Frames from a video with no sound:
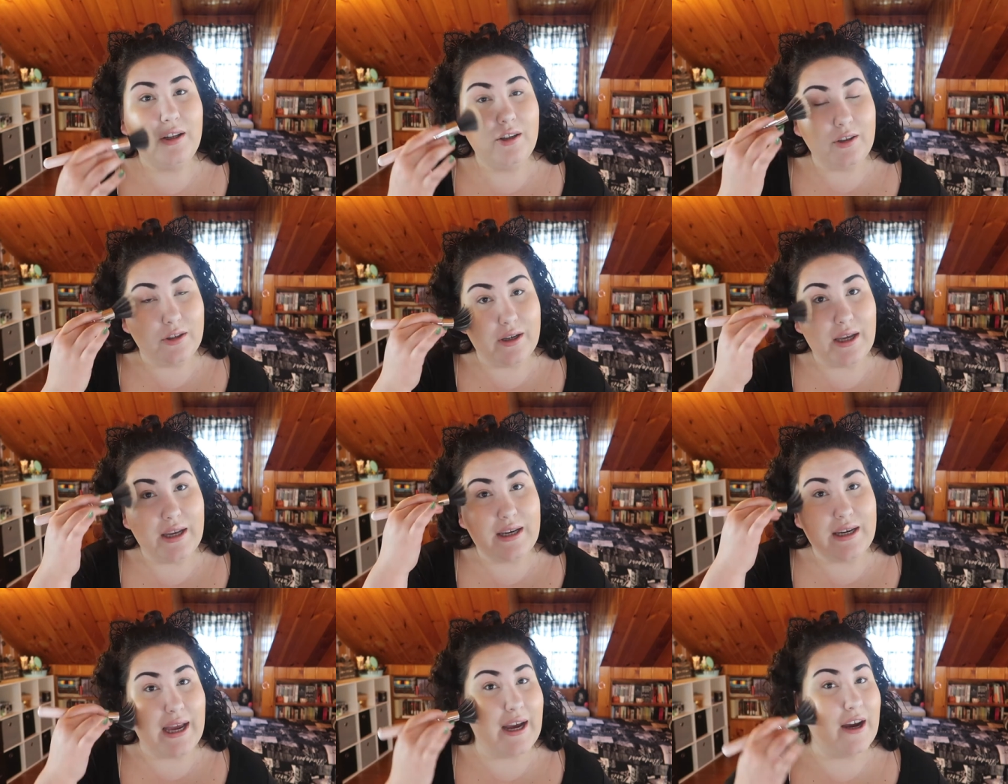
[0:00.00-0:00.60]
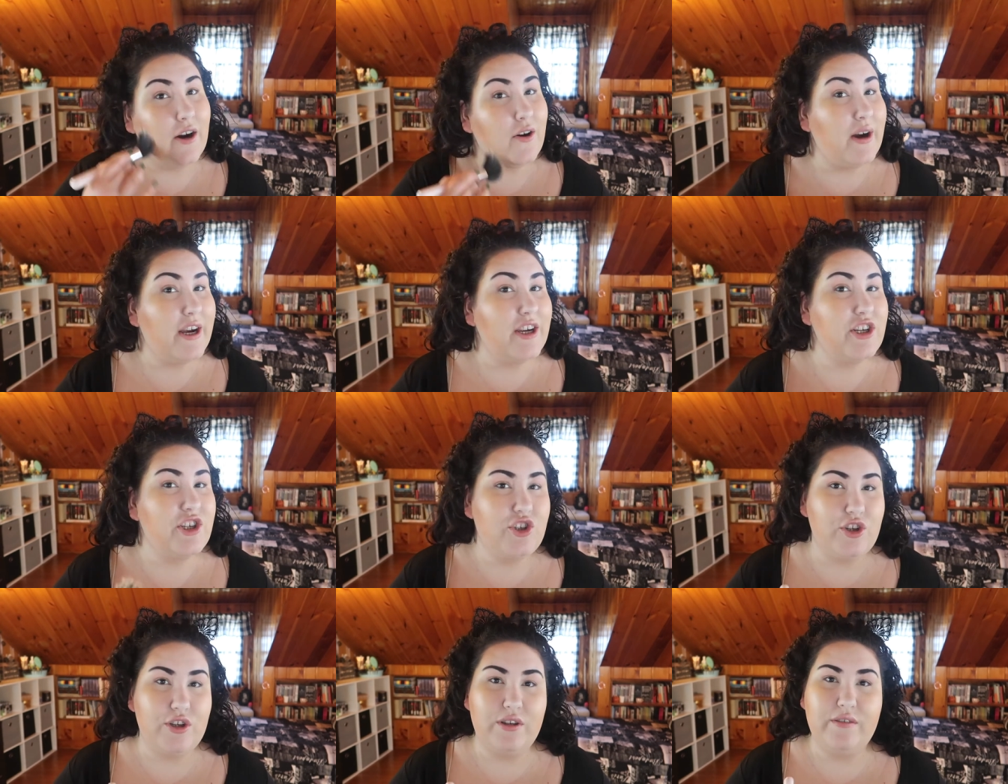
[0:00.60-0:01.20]
looking now, I
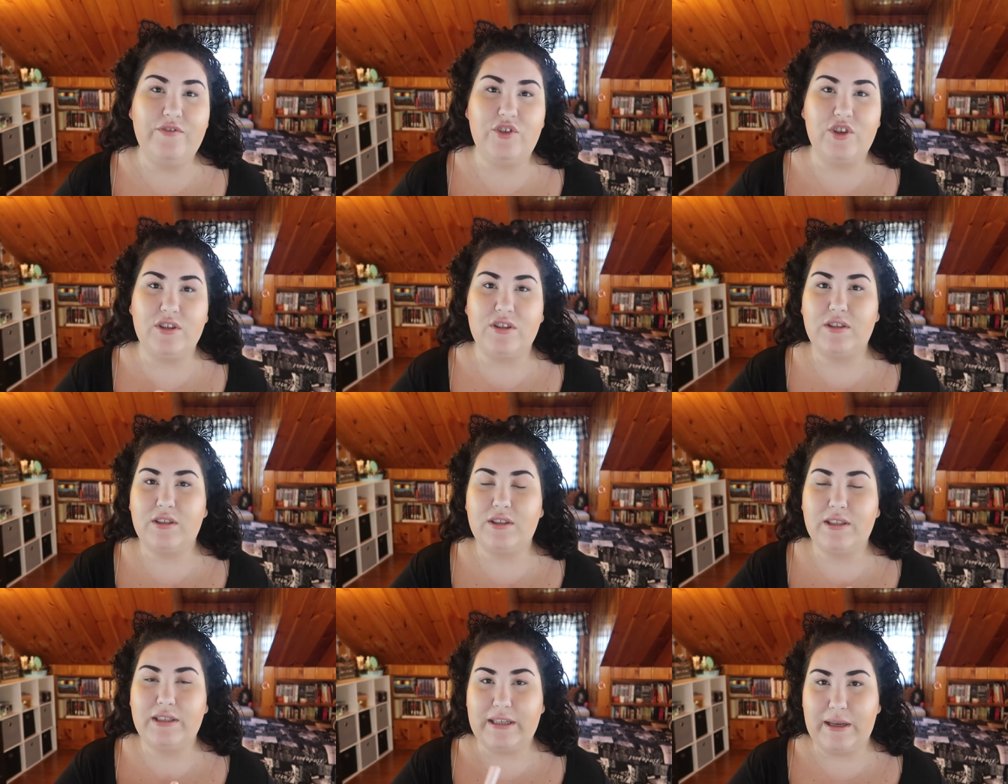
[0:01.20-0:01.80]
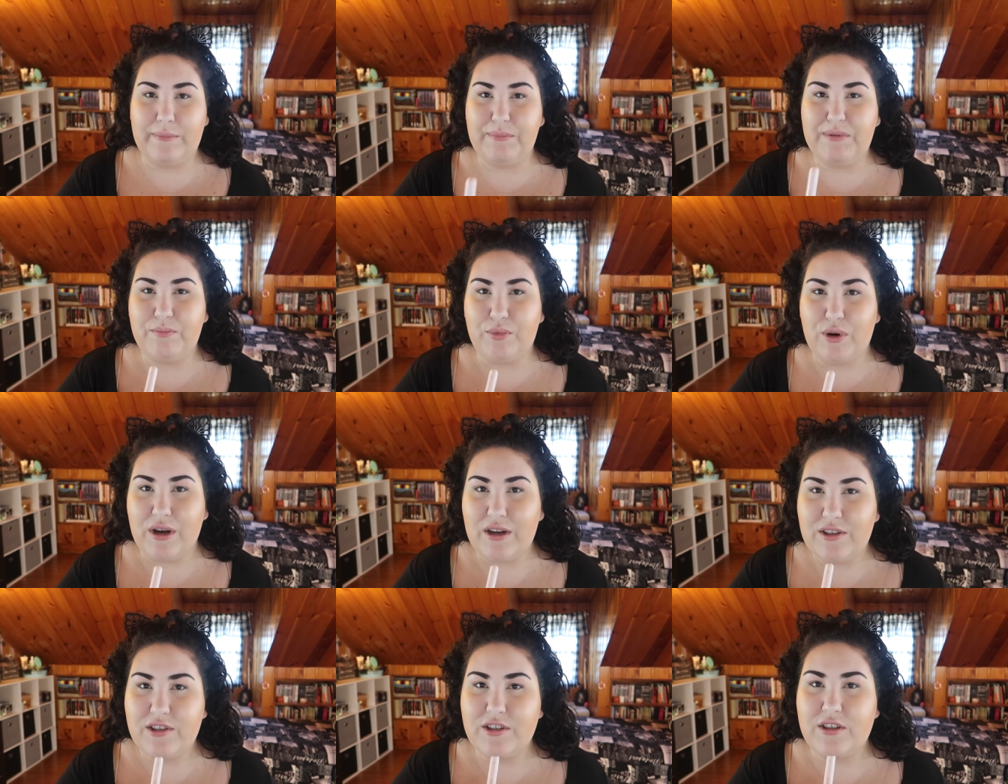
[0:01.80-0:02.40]
should have just skipped
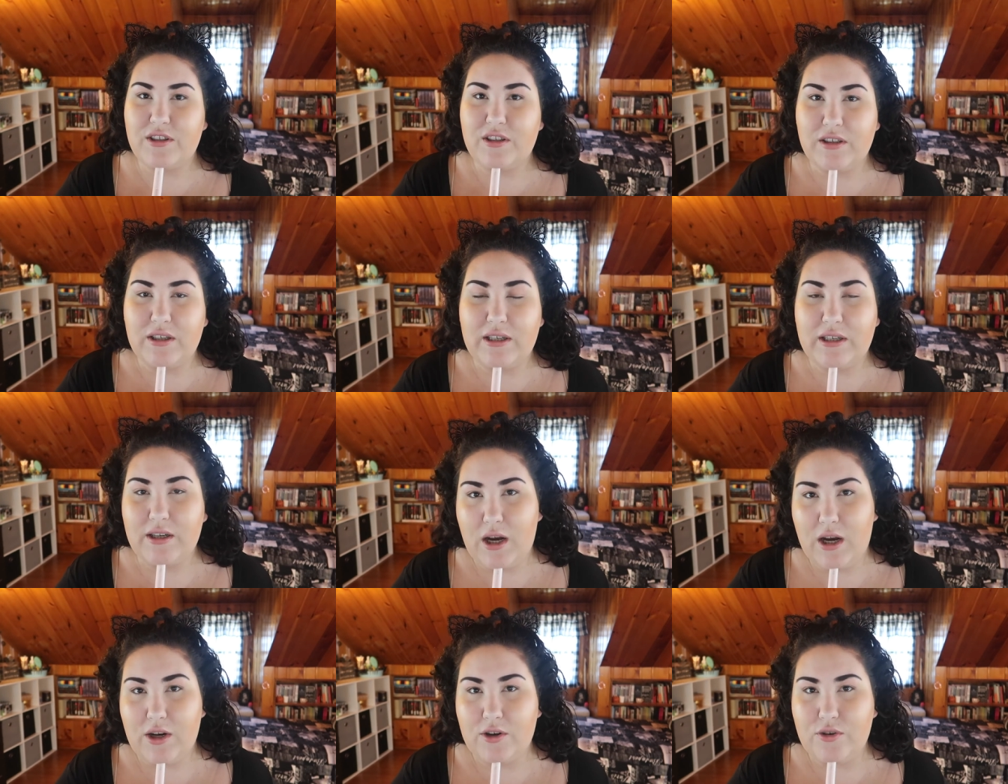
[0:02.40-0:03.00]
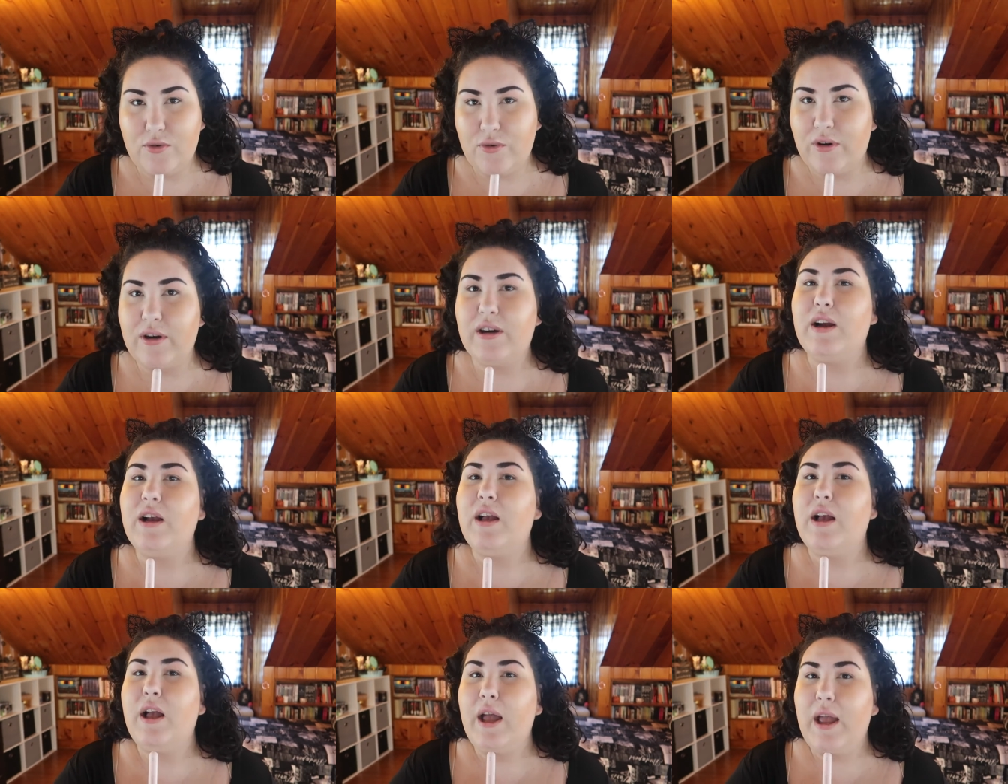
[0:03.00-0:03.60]
bronzer and contour
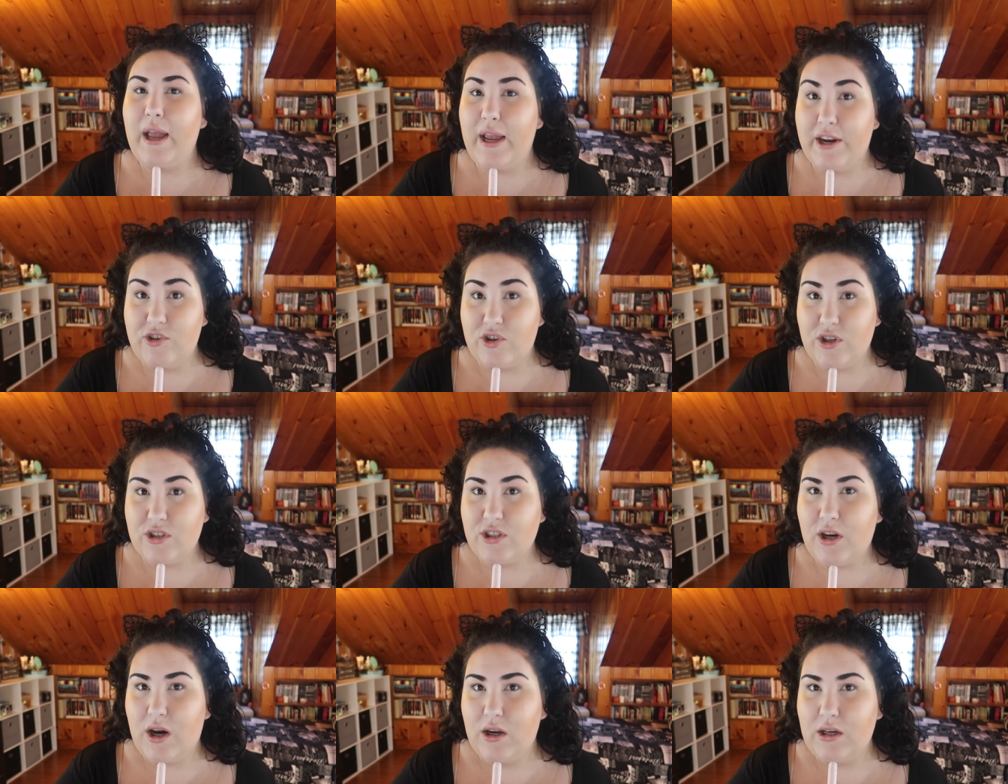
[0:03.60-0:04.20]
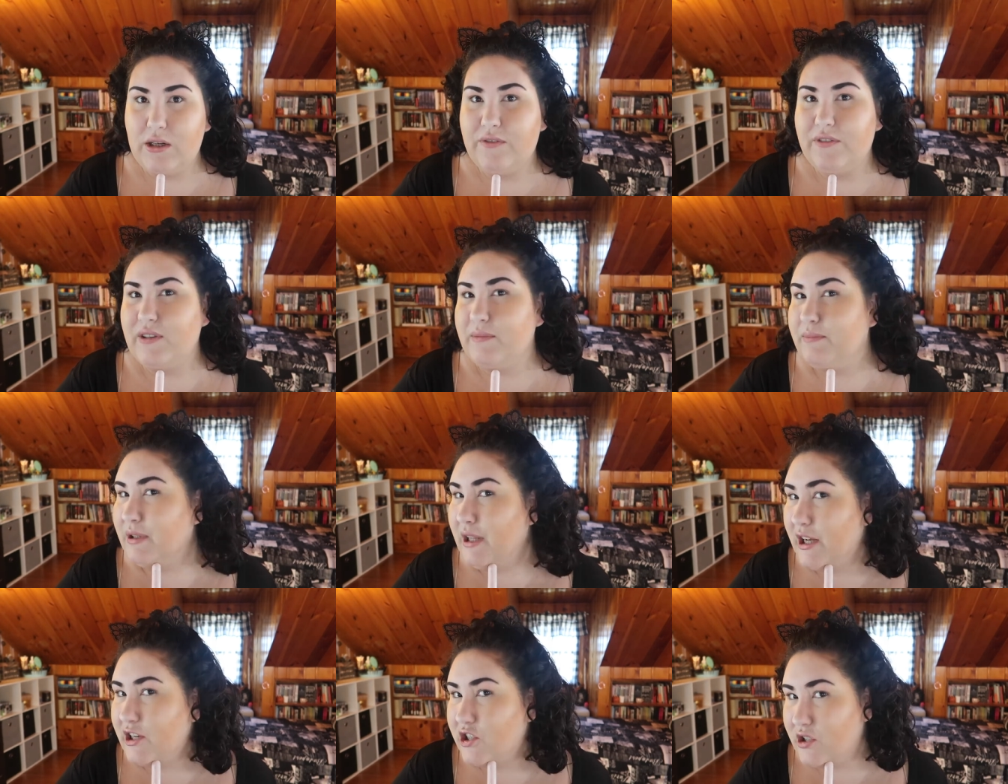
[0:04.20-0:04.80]
and just gone in with the
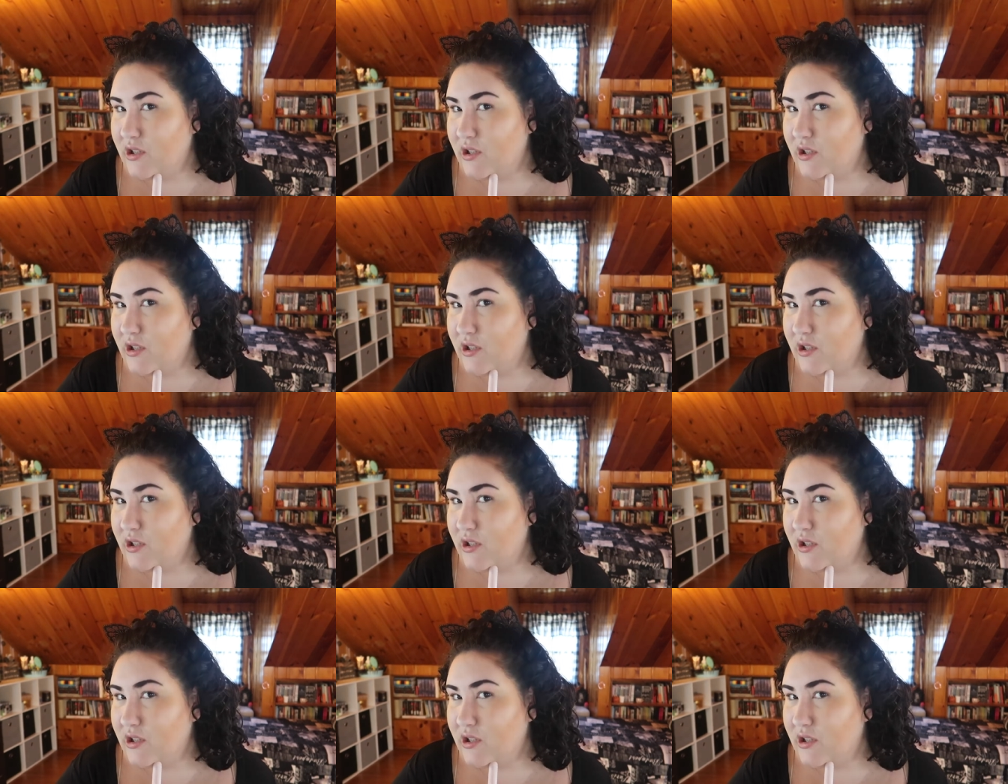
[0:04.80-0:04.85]
blush